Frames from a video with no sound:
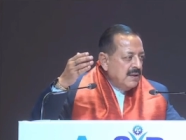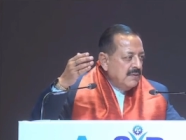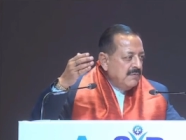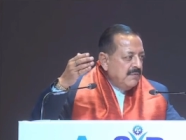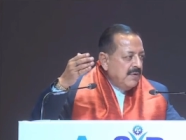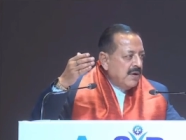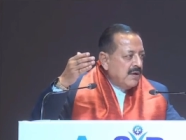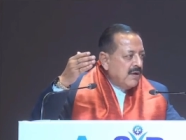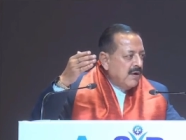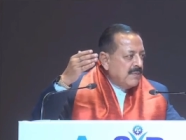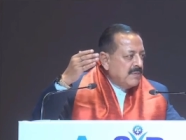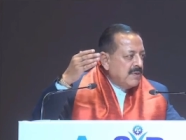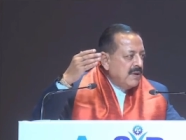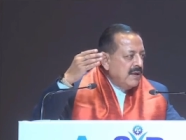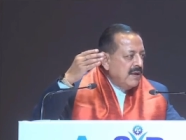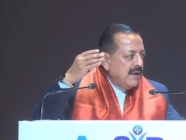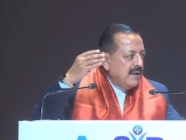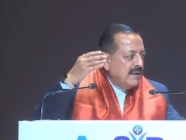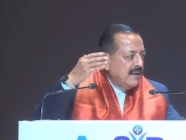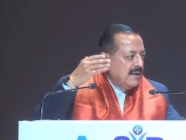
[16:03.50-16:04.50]
We
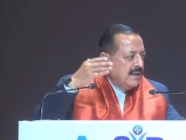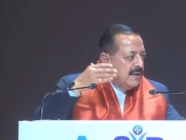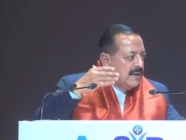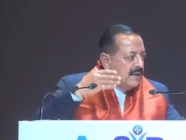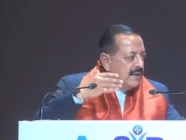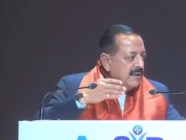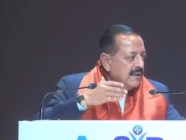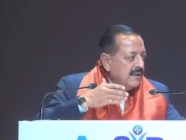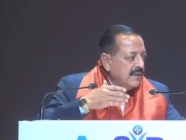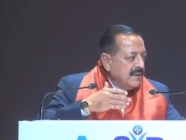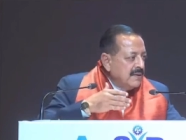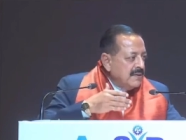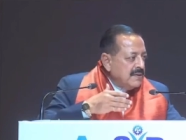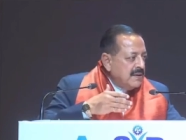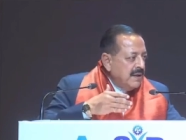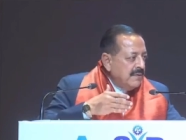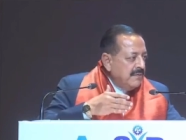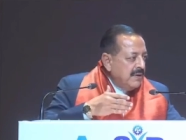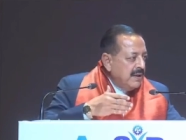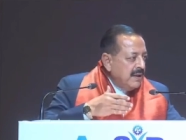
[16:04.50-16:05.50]
adopted in
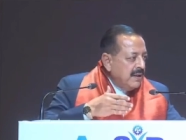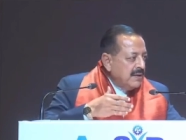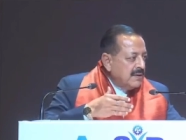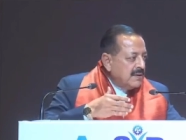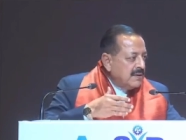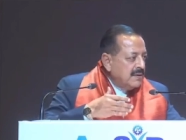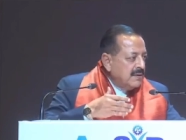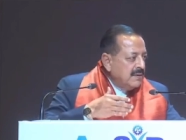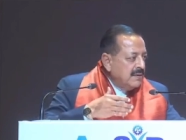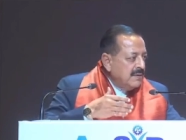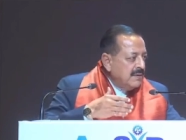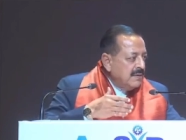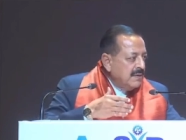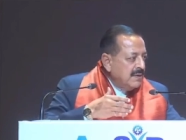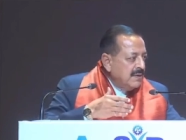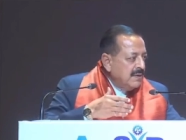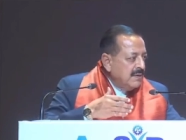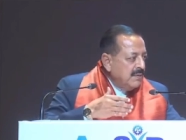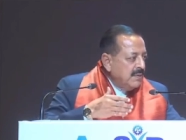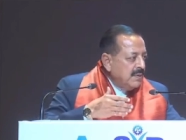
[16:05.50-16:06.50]
70s
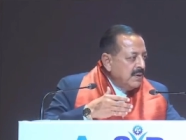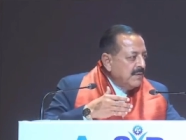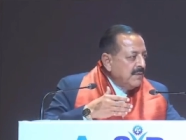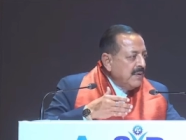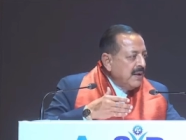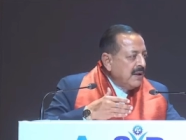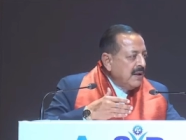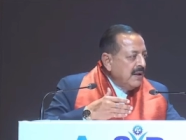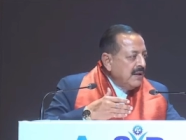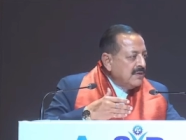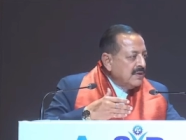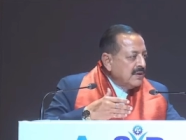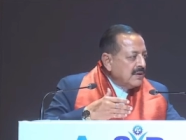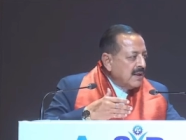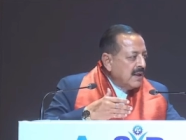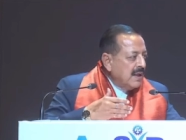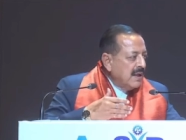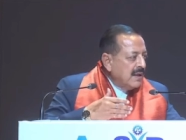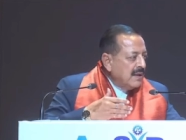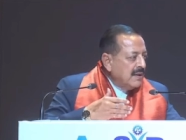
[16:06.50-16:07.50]
with a weekly
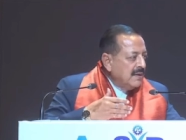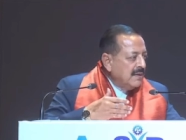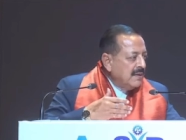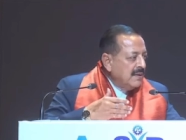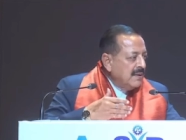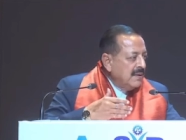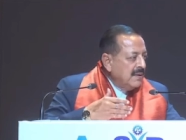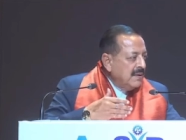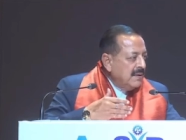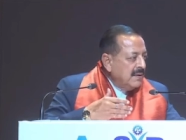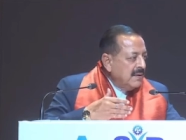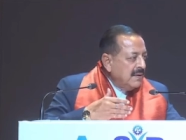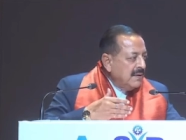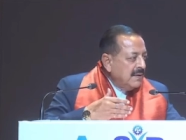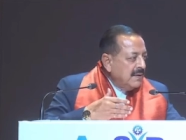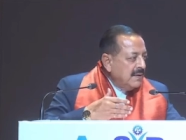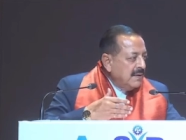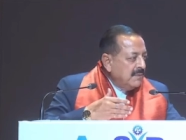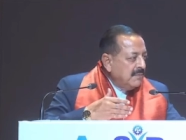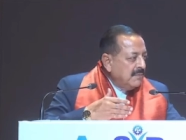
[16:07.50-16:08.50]
Chitrahar.
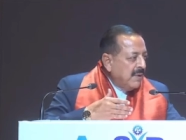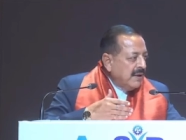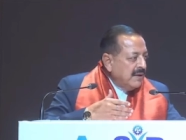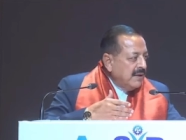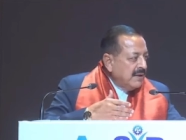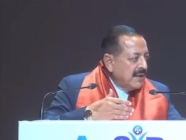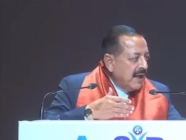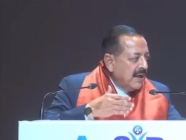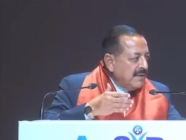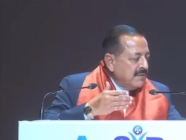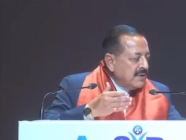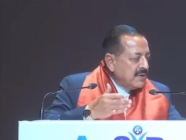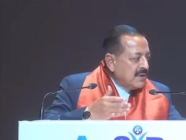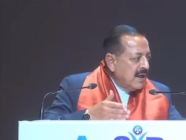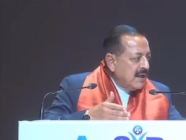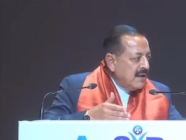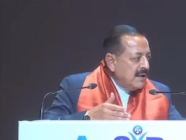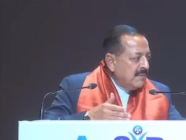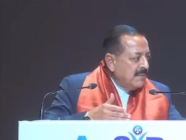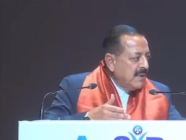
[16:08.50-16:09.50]
By the time we
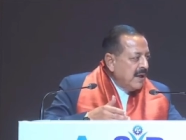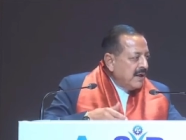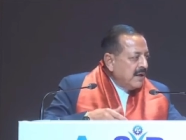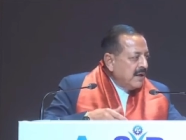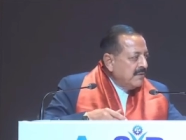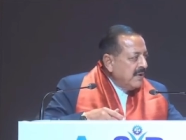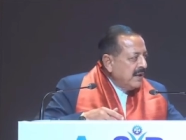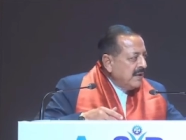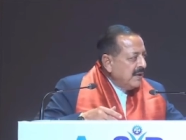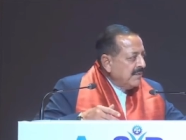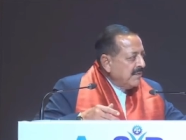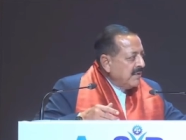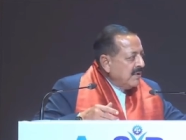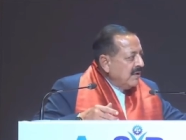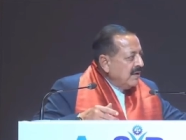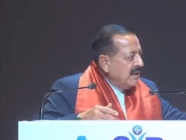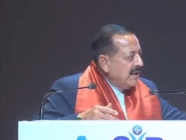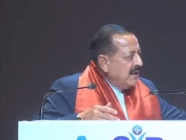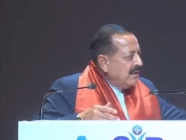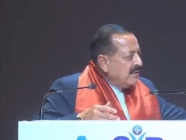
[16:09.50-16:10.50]
started black and white, they were
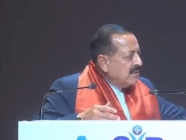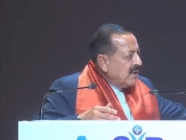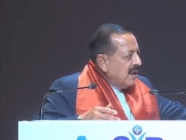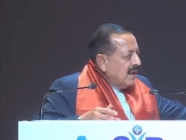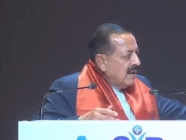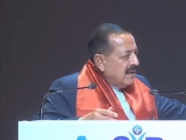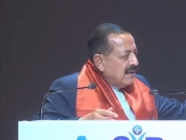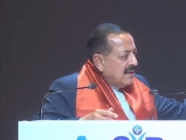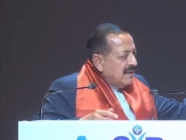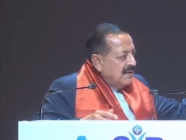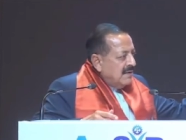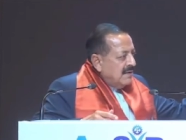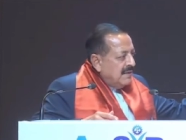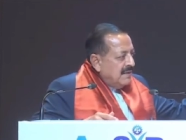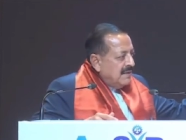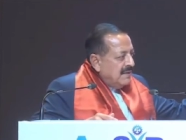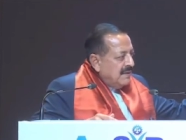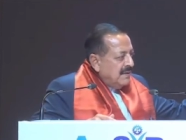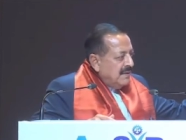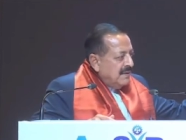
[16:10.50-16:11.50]
already into color.
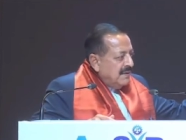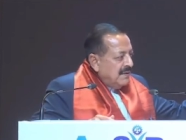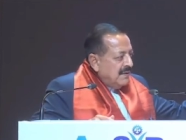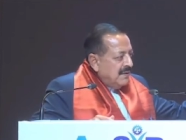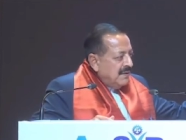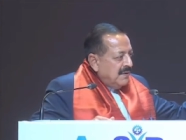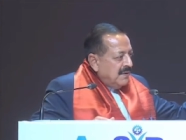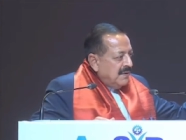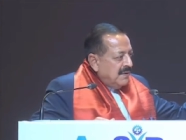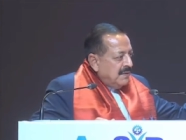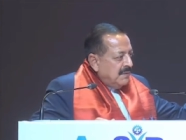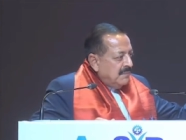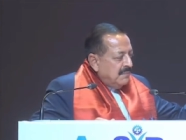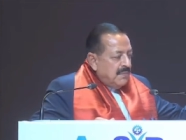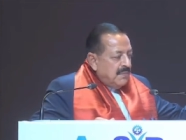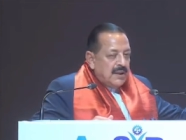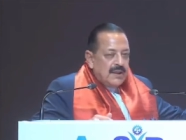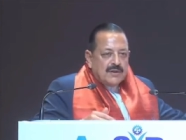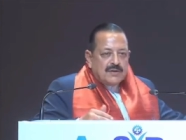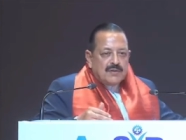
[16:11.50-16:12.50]

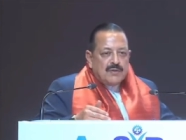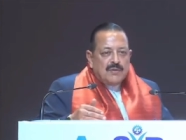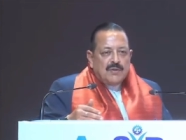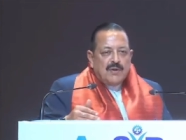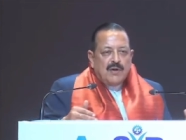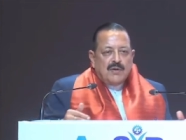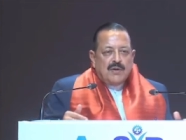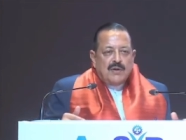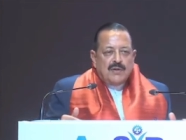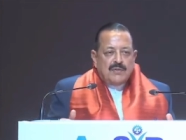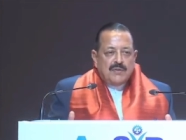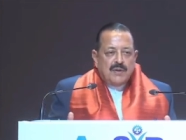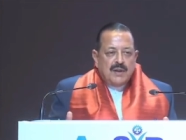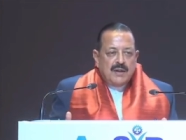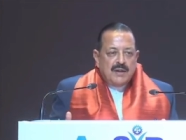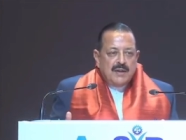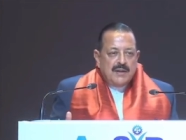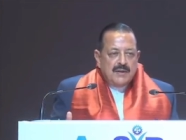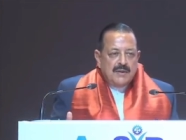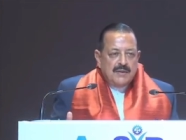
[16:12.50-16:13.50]
But it's no longer
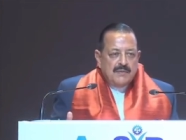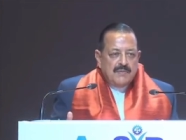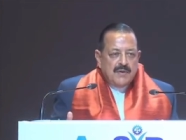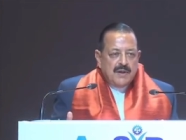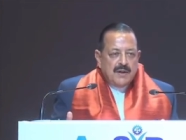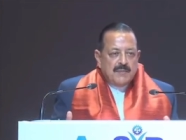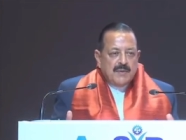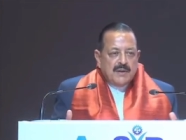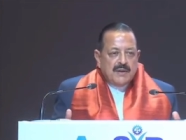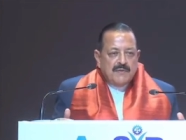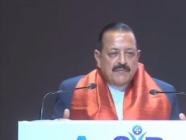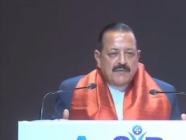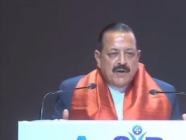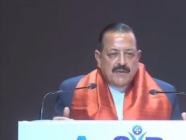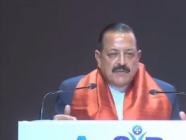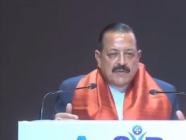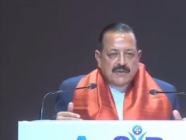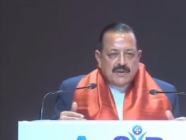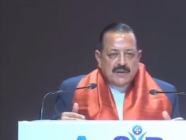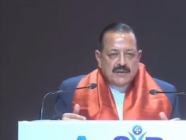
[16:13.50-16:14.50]
today. We are among the
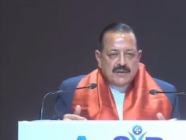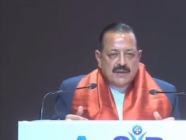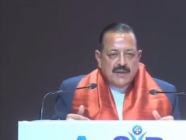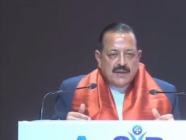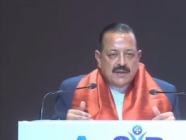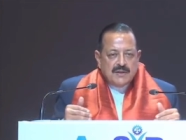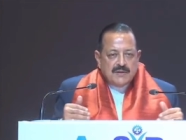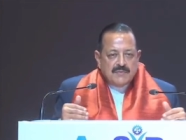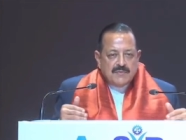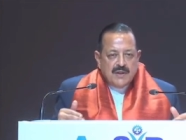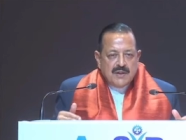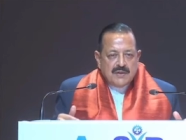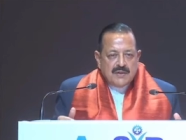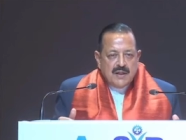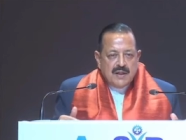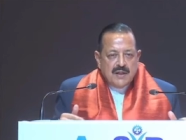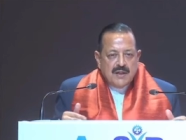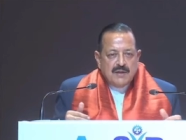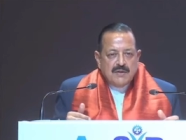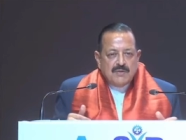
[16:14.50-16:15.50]
5 or 6 nations which
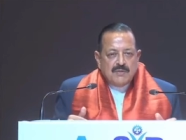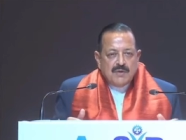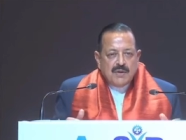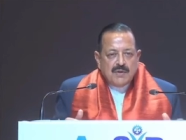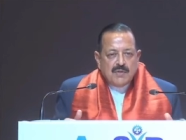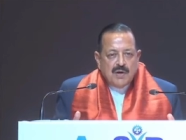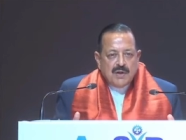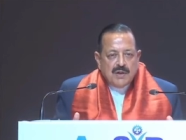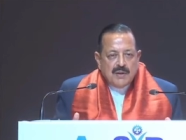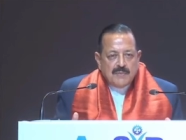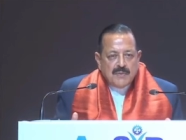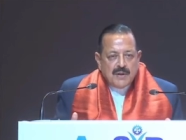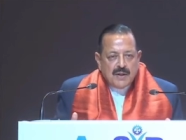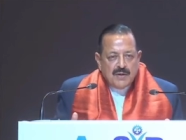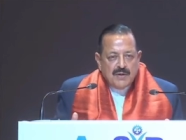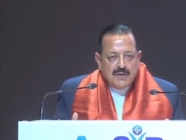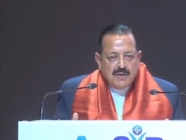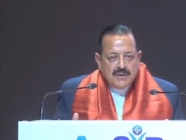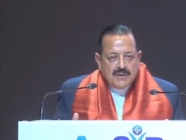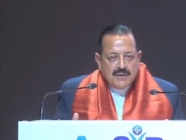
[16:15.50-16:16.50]
are into the quantum
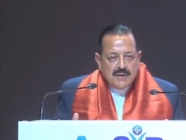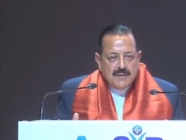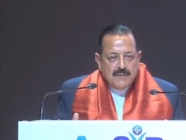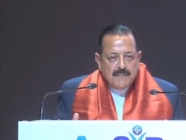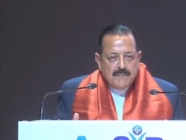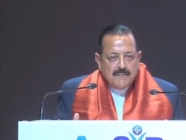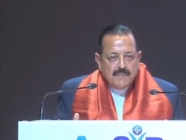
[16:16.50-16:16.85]
technology.